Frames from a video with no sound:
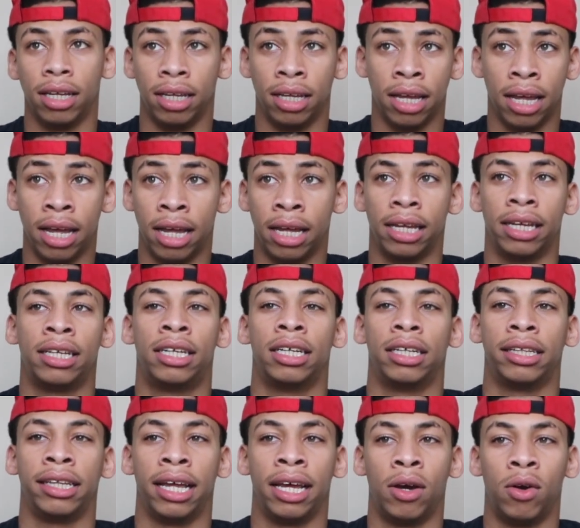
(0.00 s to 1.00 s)
yeah, it's
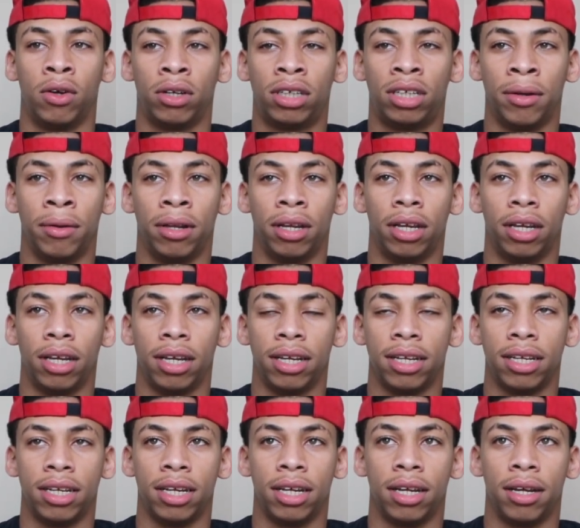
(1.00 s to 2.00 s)
just, like, to
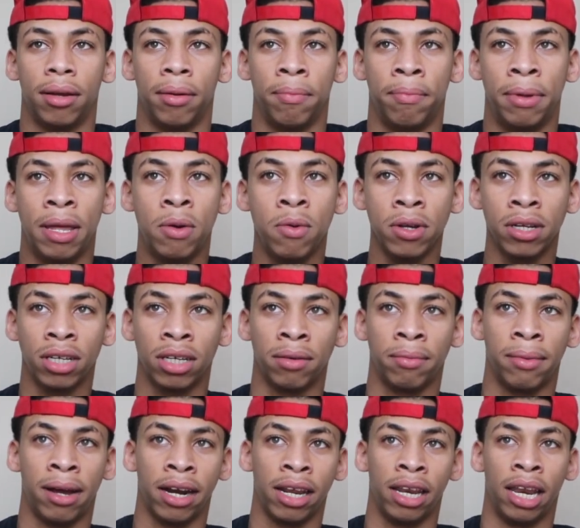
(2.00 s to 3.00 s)
be with
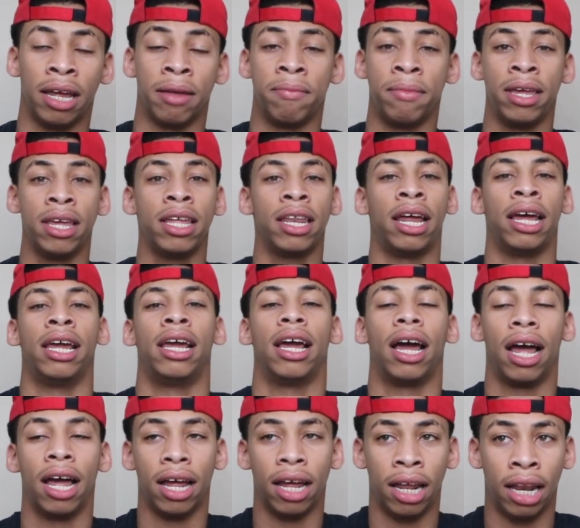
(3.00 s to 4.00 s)
somebody like me, like
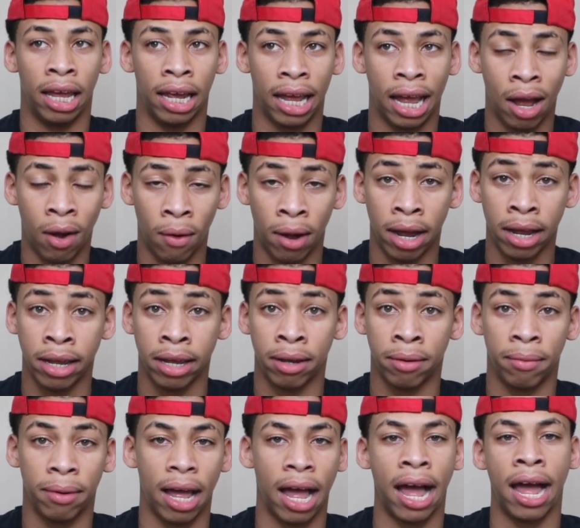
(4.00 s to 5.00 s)
how I am,
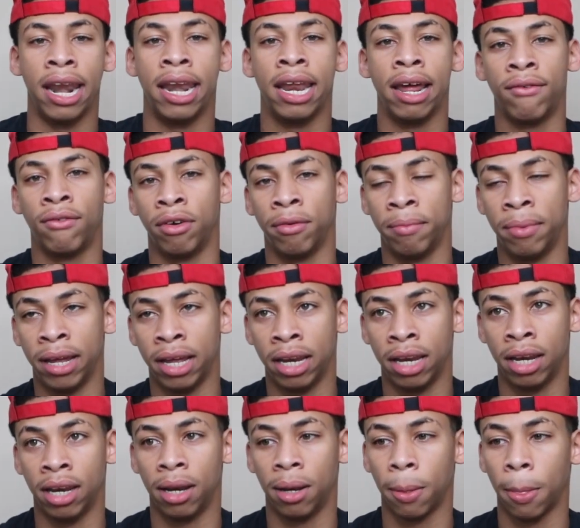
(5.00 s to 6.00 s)
I never
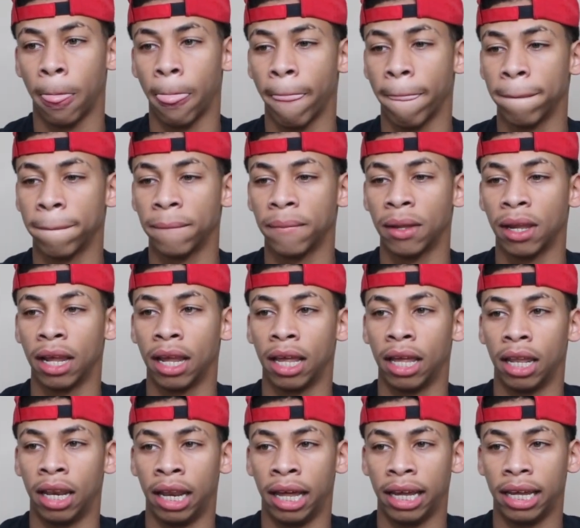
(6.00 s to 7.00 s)
been,
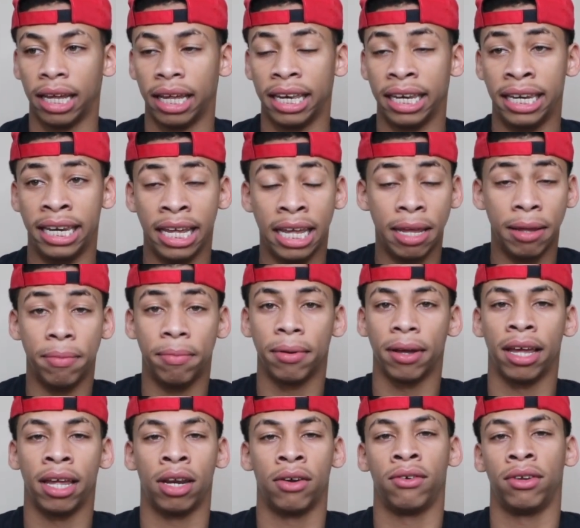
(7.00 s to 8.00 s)
like, deep
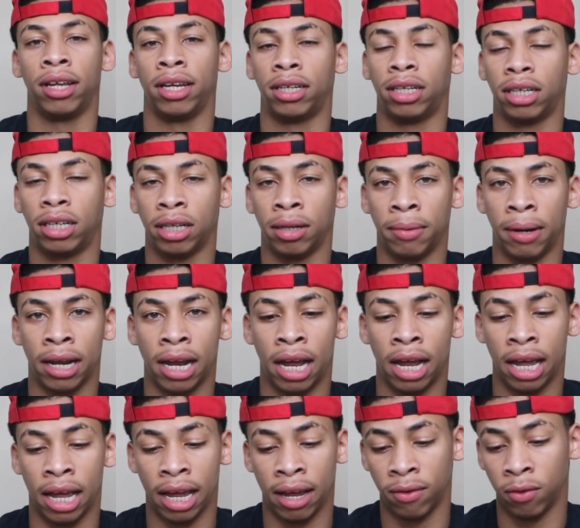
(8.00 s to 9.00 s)
in a relationship like I
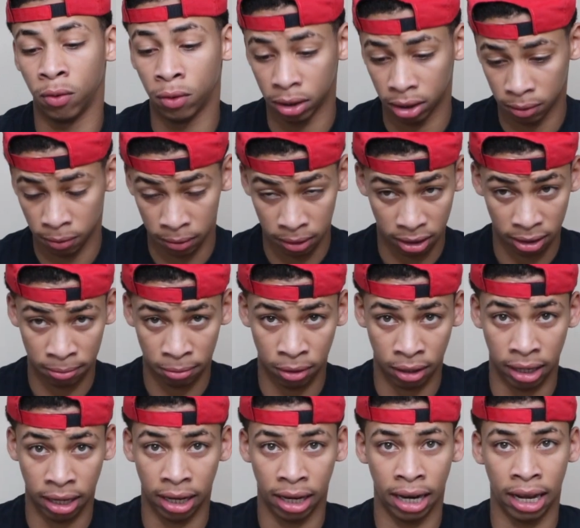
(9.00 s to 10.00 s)
have with
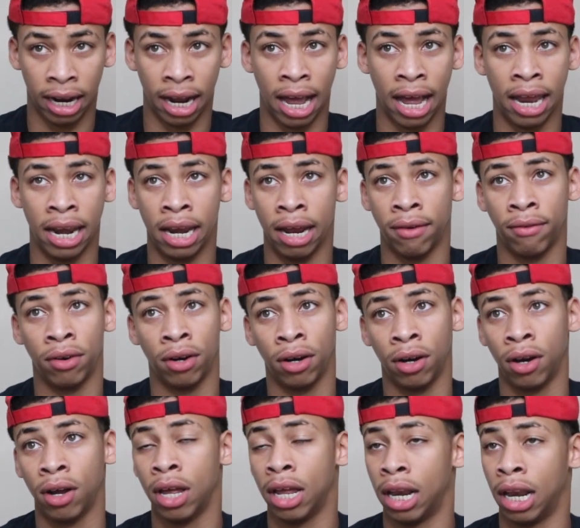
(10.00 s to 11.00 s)
Sabrina. Like, I
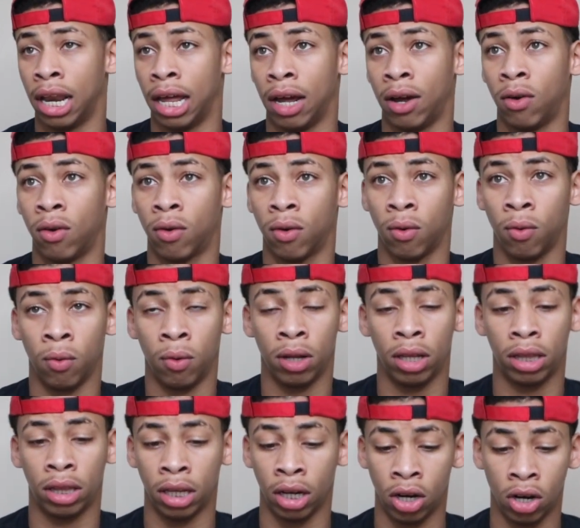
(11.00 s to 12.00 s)
never, like,
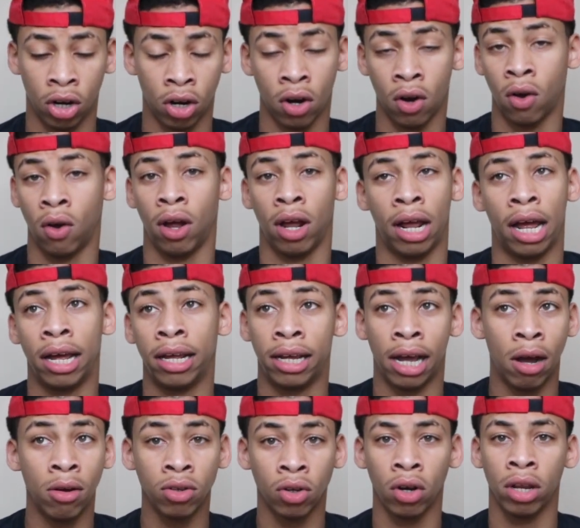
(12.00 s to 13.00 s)
with the girl, like,
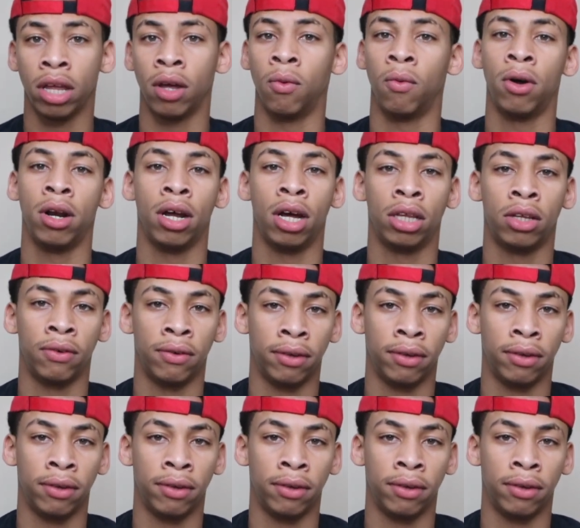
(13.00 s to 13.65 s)
I was only in one other